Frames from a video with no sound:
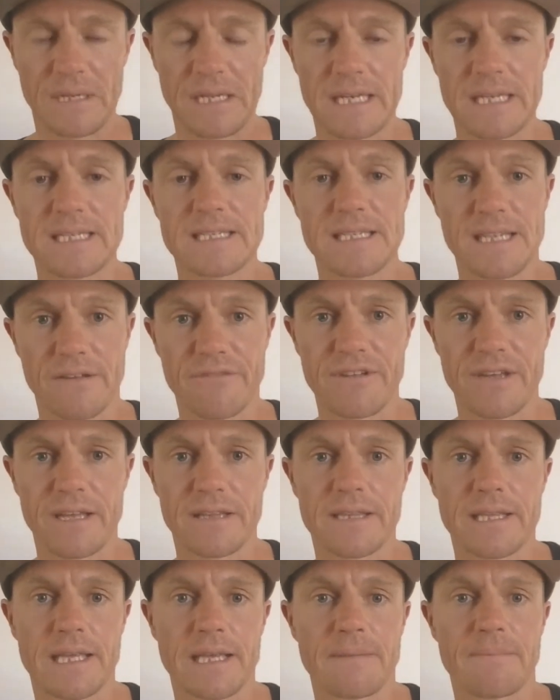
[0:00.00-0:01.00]
Plenty of stuff
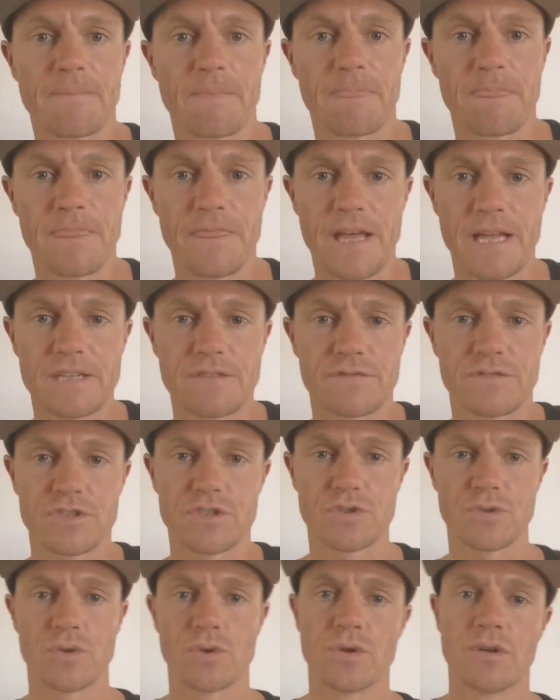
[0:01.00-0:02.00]
out there, that's for
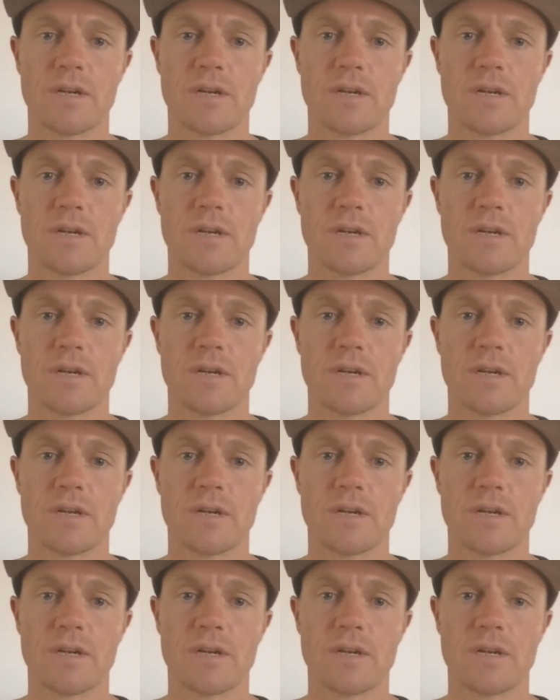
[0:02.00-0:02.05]
sure.